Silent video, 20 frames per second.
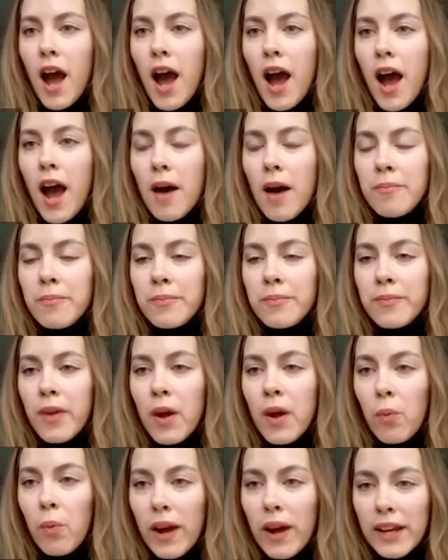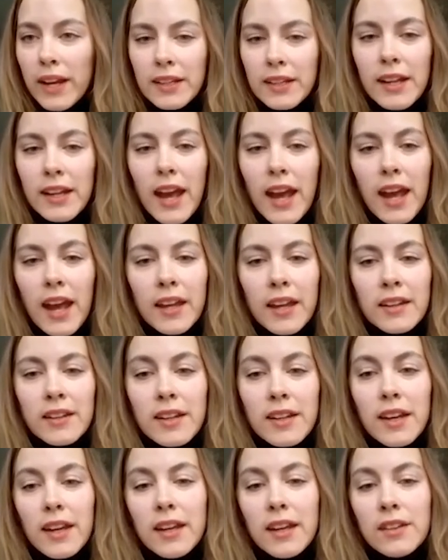white and
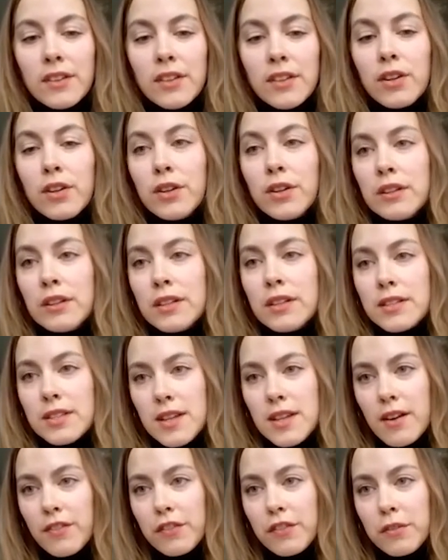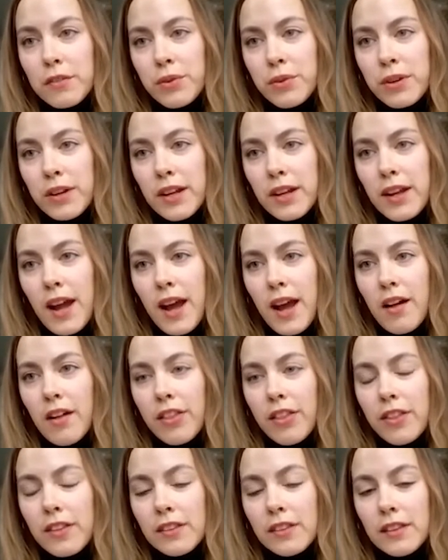in good self-reported
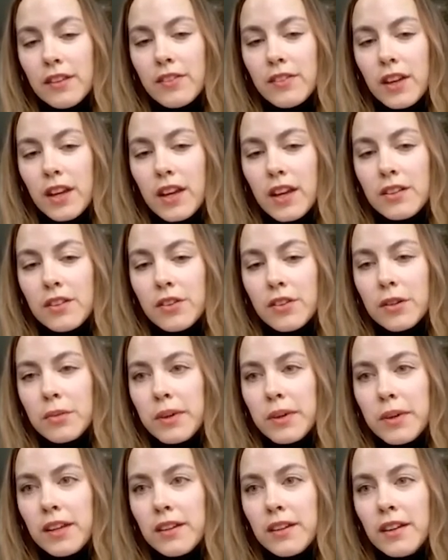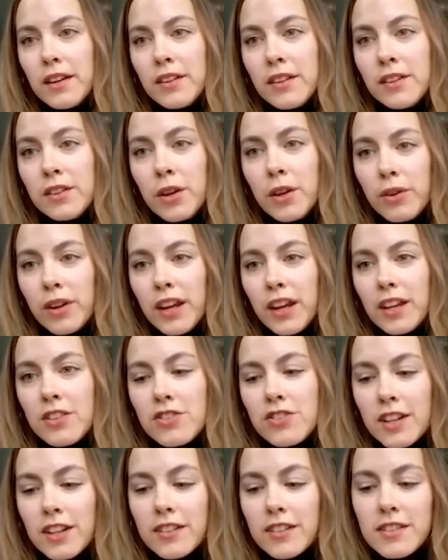health and living in urban
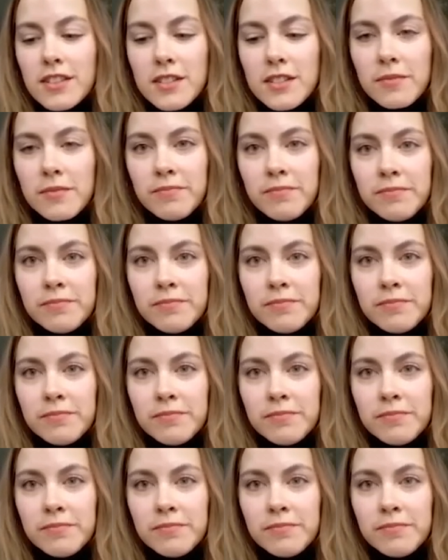locations.